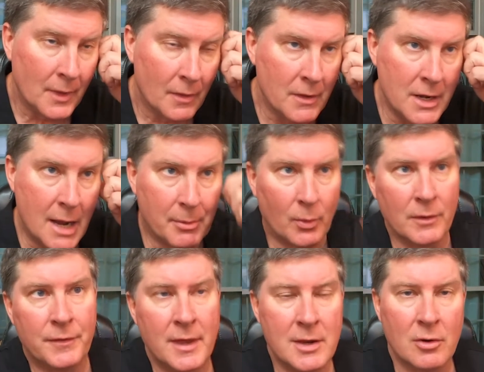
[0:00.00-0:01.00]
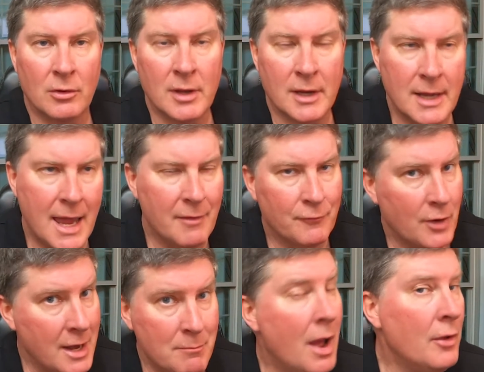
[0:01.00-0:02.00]
The number one thing you're looking at
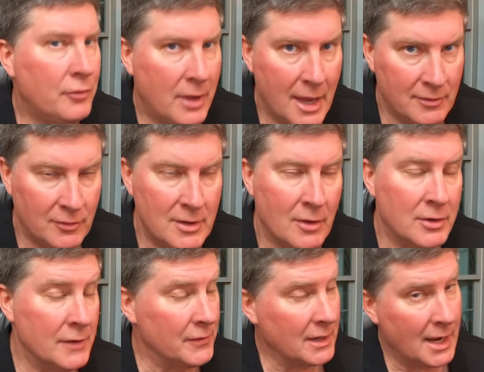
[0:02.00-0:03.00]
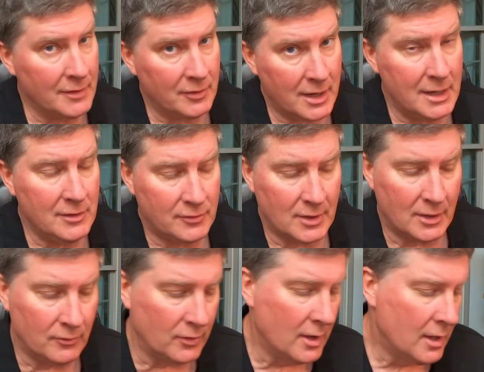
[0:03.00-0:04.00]
in most cases, now there are different kinds of kidney
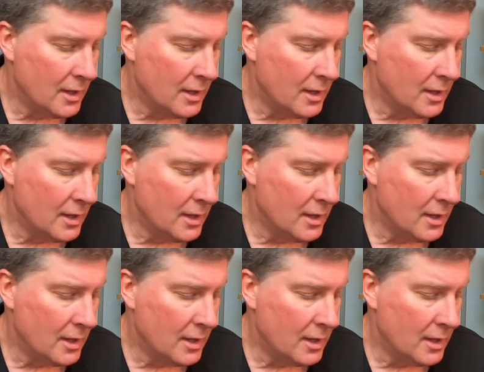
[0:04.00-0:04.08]
stones.